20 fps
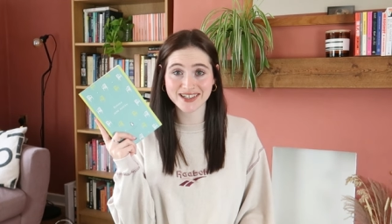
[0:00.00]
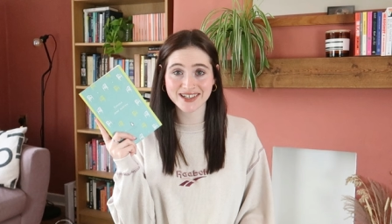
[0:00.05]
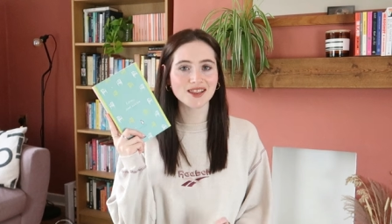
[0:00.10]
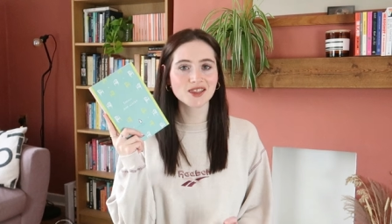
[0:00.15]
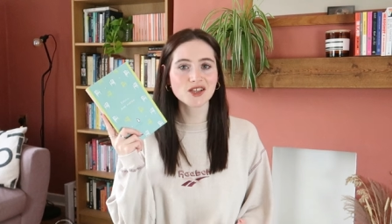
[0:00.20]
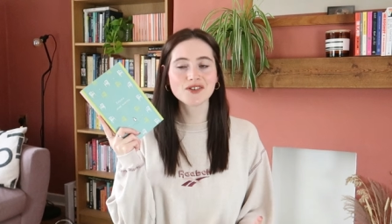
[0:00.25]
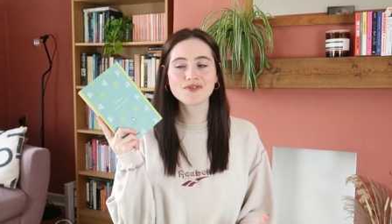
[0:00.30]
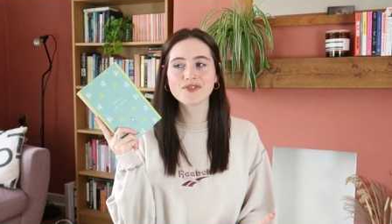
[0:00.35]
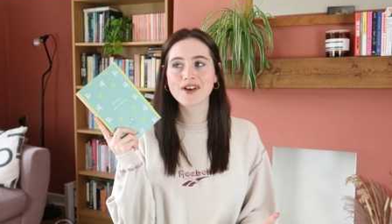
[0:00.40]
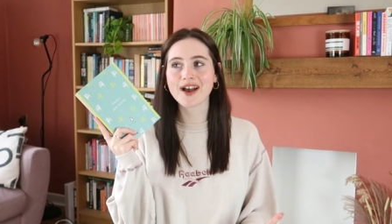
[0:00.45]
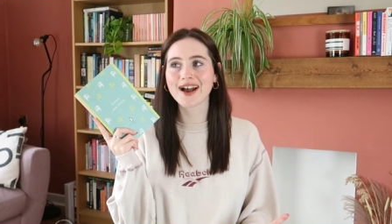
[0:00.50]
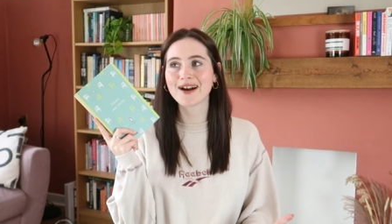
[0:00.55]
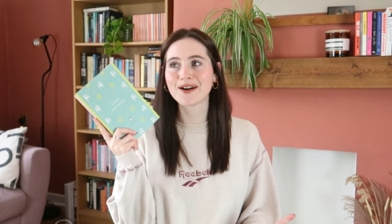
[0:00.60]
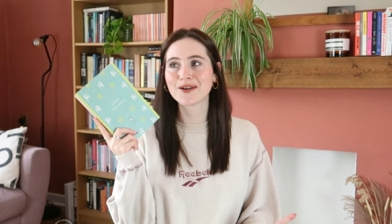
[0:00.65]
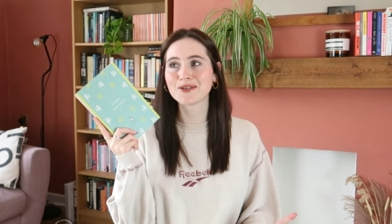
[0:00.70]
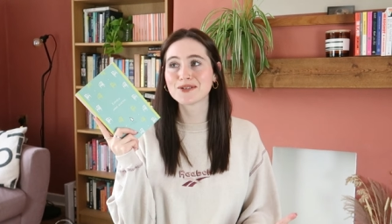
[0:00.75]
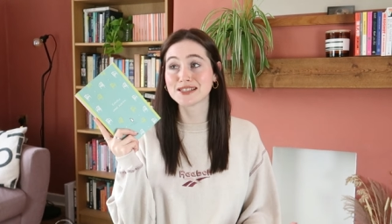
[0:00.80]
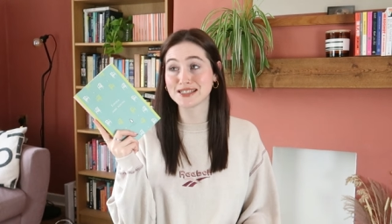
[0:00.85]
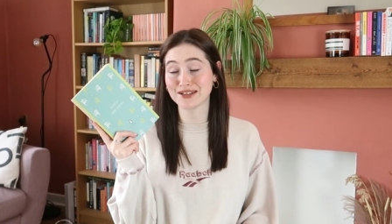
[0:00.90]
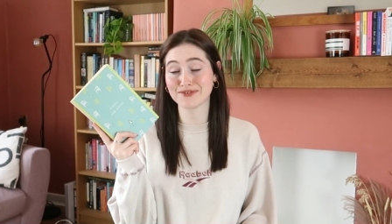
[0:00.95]
I love
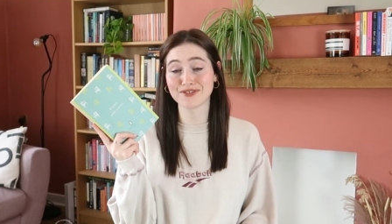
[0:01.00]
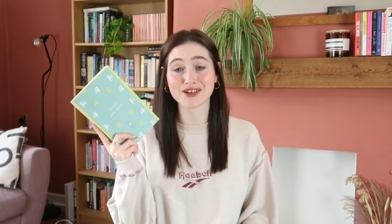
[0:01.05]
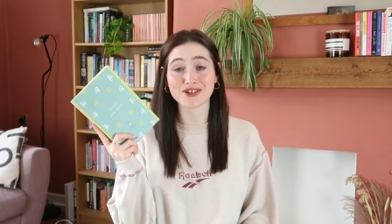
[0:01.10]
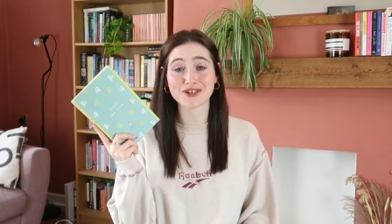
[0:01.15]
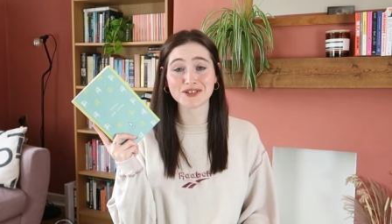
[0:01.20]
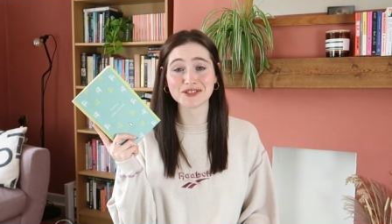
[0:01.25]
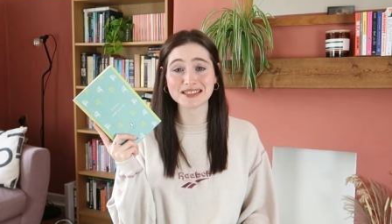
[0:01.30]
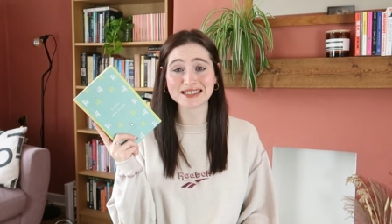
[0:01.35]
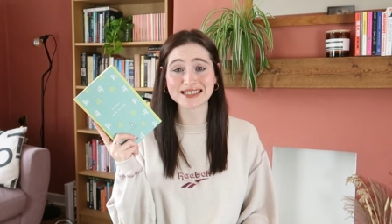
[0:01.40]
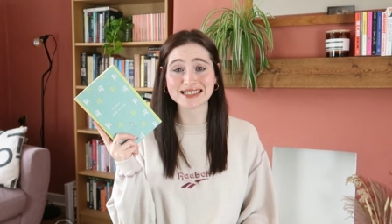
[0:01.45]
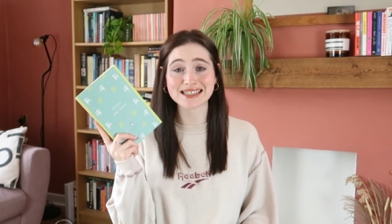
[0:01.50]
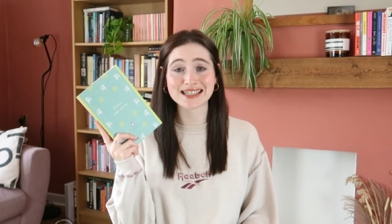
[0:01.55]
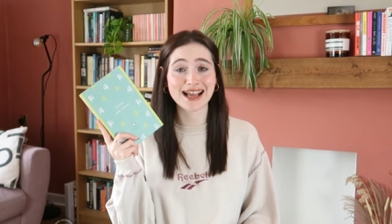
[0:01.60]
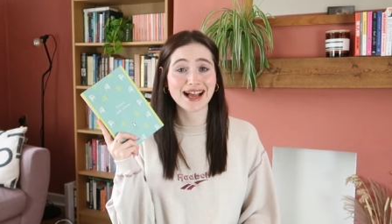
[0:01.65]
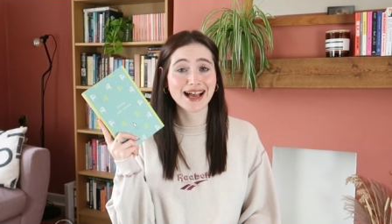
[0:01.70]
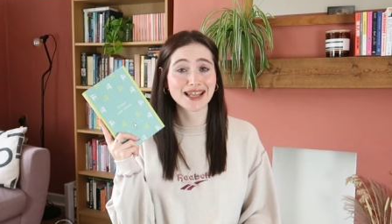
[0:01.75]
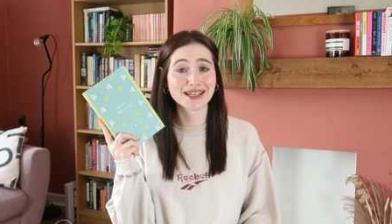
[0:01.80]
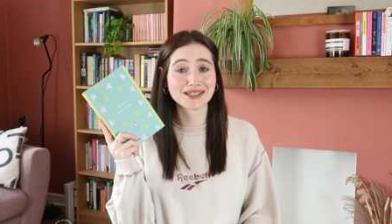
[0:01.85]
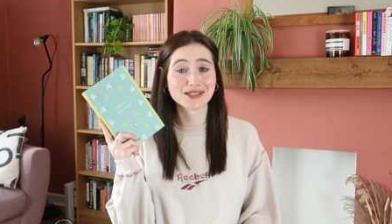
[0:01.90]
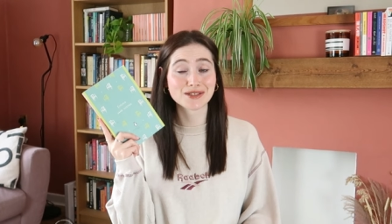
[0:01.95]
how difficult
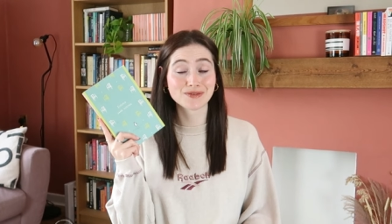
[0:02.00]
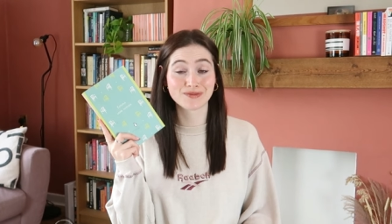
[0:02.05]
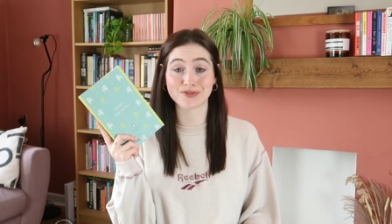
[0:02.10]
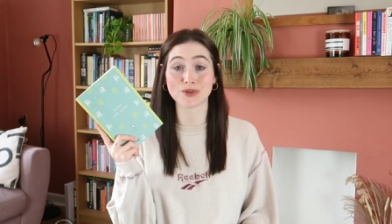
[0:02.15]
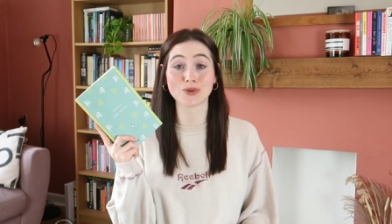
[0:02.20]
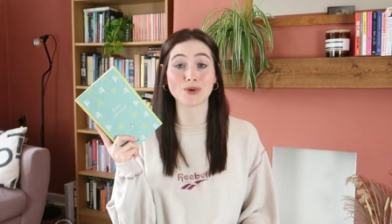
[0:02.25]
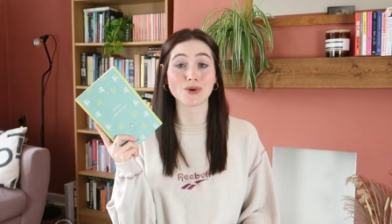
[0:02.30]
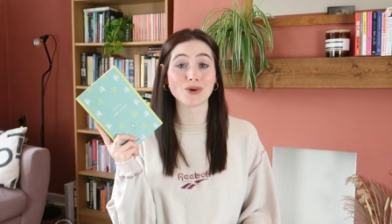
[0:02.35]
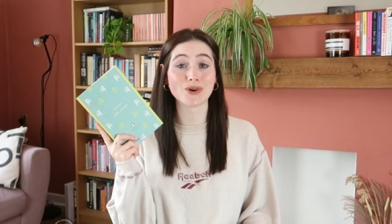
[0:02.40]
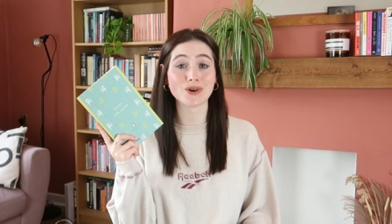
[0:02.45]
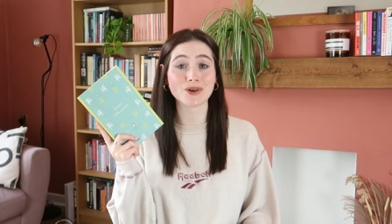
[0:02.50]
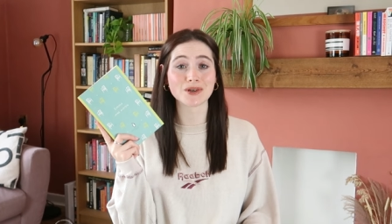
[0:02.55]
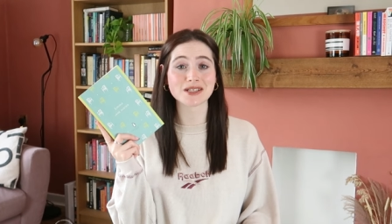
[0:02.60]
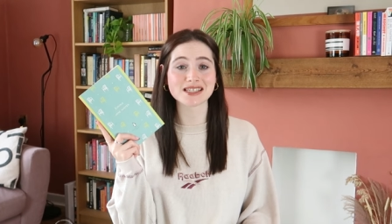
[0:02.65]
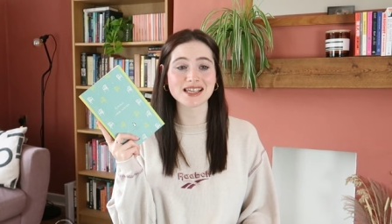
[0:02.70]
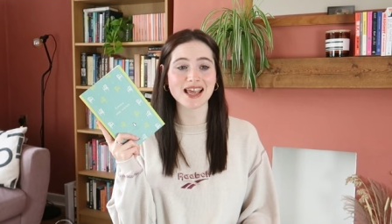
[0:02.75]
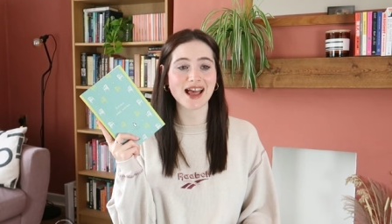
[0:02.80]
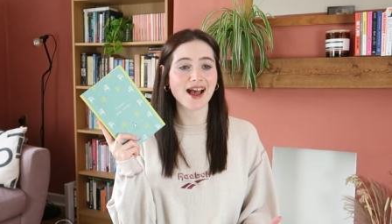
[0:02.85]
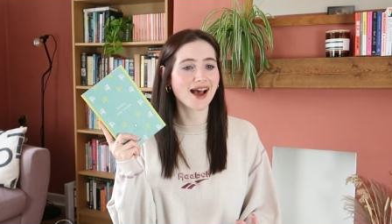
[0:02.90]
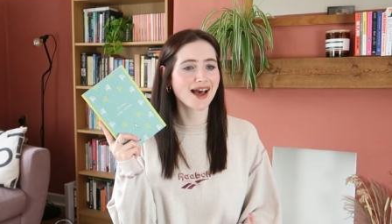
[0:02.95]
and flawed
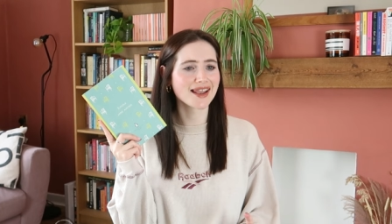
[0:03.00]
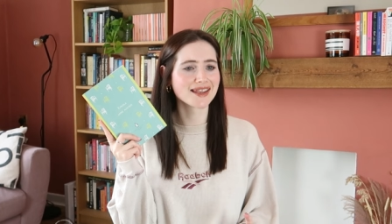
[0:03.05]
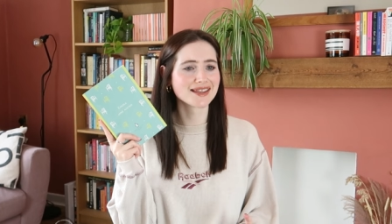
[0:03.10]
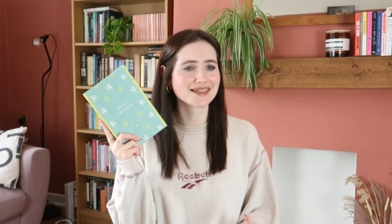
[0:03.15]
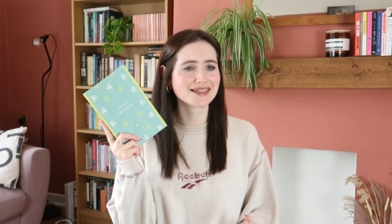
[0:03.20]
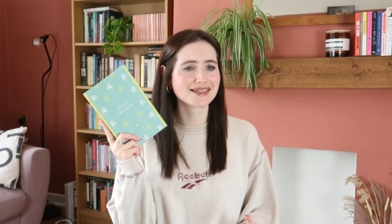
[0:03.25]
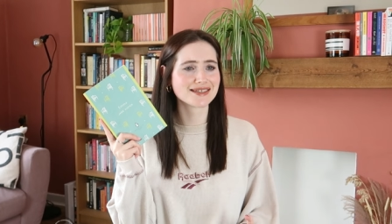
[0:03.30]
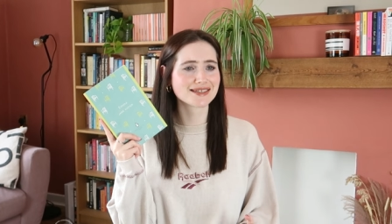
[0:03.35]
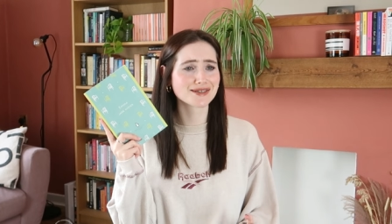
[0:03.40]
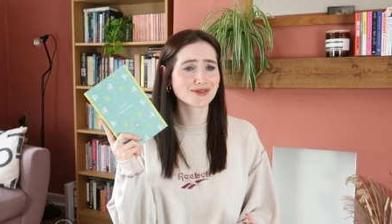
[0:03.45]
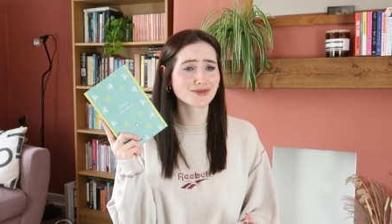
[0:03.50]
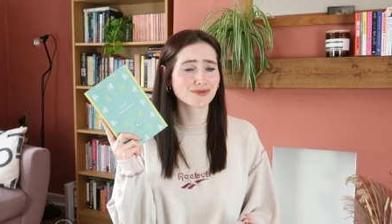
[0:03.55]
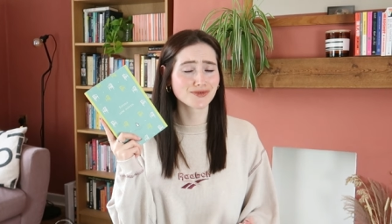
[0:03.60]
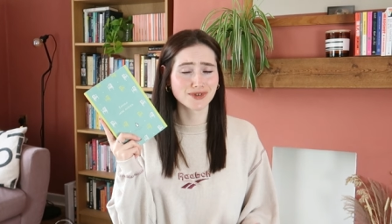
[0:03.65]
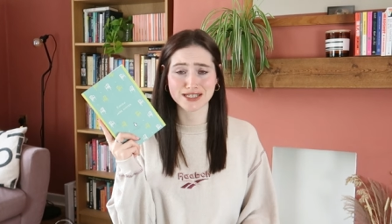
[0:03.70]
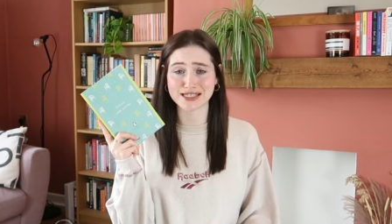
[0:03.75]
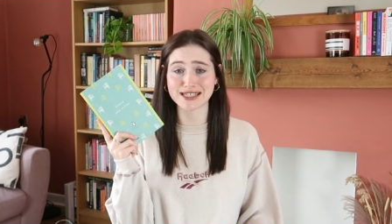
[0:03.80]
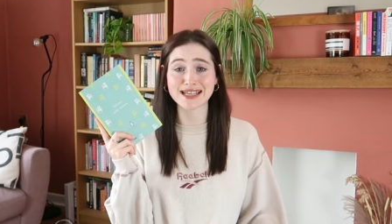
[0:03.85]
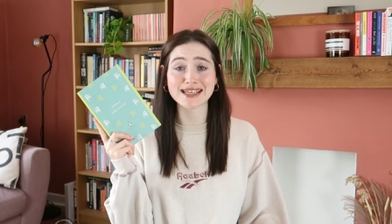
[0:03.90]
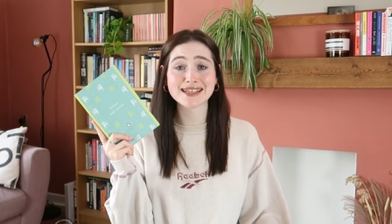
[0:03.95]
and
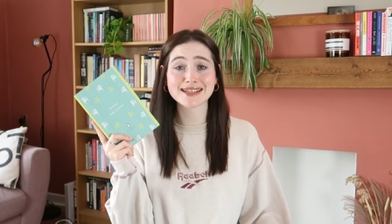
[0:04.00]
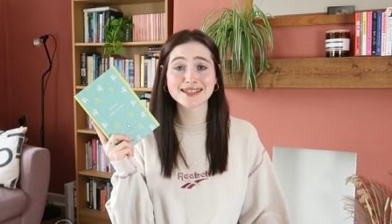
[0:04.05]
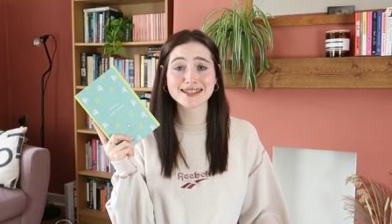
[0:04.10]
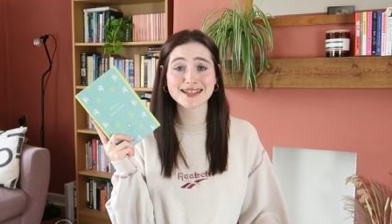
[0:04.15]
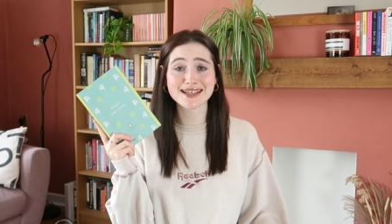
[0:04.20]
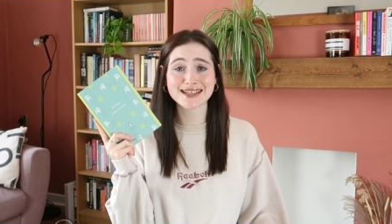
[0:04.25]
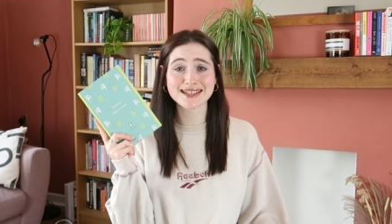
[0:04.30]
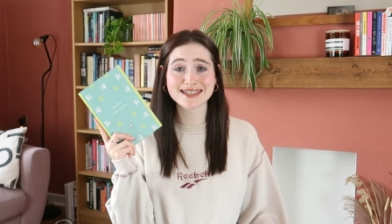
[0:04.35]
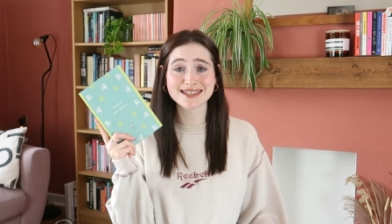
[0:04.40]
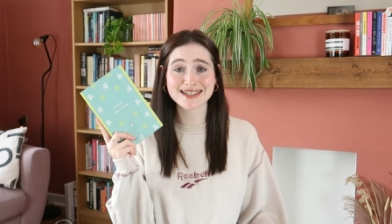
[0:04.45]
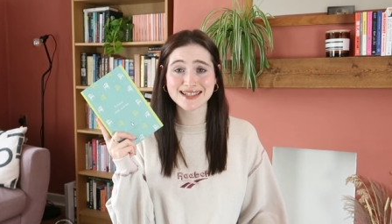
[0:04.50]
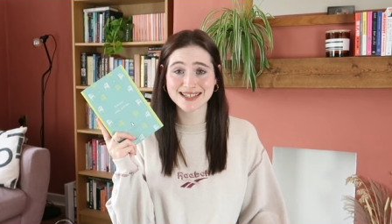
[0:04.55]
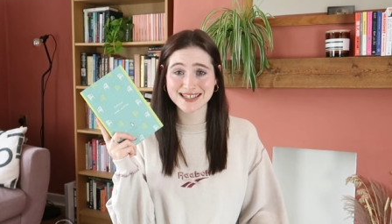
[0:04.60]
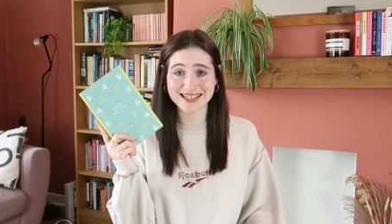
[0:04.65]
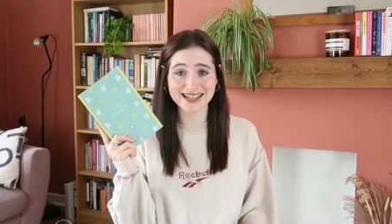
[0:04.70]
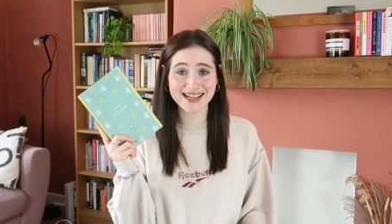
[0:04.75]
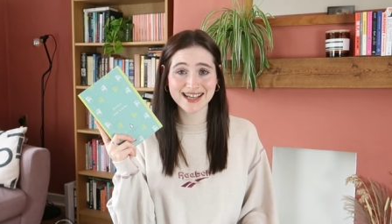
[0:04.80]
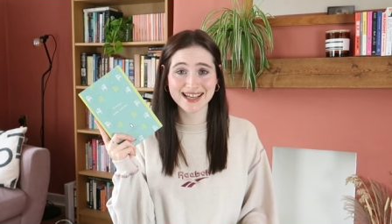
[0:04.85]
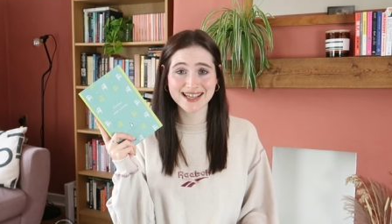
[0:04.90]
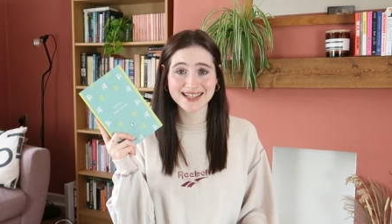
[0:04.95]
ridiculous
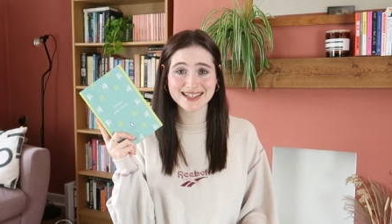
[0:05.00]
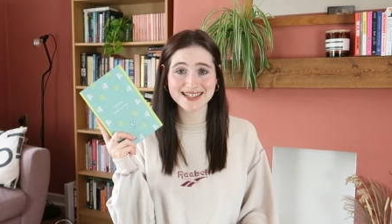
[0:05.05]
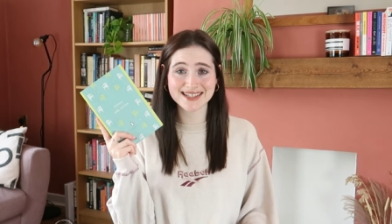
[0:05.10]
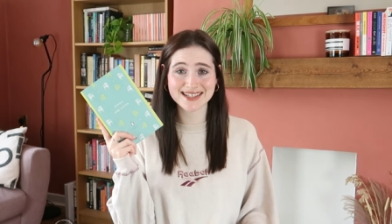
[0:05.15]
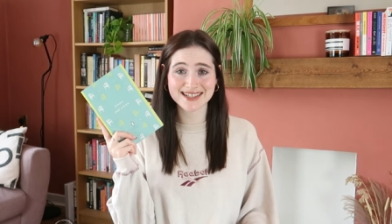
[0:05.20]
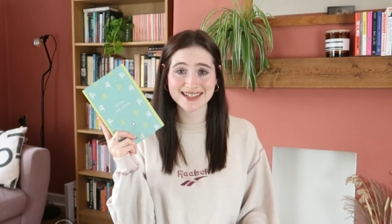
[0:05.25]
she is.